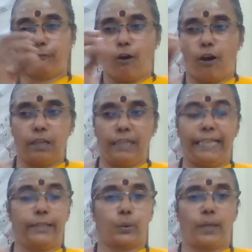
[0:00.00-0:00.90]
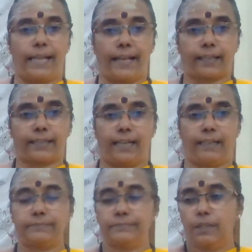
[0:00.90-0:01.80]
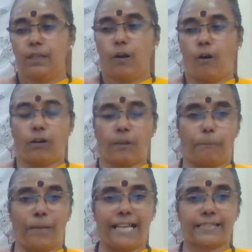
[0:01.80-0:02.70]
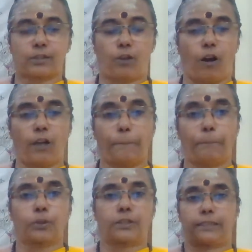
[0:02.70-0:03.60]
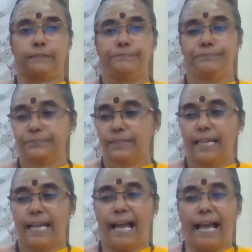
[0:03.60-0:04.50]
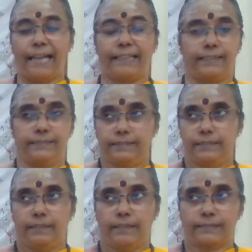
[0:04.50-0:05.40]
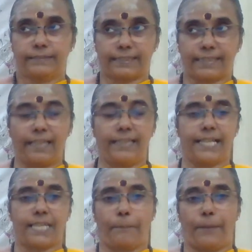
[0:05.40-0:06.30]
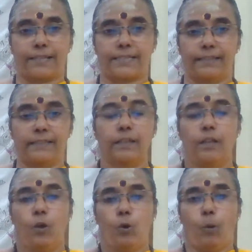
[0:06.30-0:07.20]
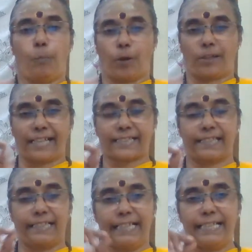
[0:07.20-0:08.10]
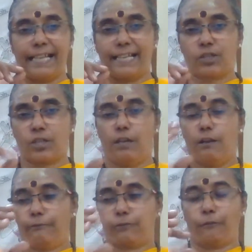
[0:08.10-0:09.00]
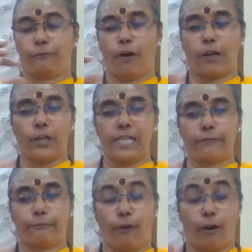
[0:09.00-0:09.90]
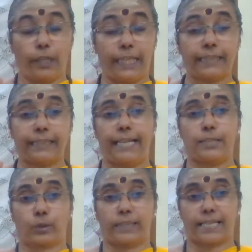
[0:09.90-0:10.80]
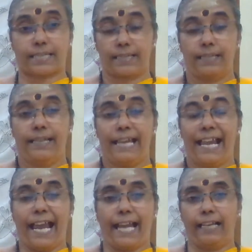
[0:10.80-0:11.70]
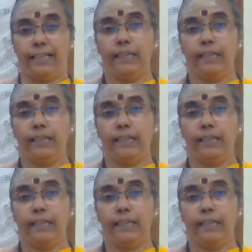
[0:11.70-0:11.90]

fall into a naraka or a place called put. And the son is a person who protects the lineage from falling into this hell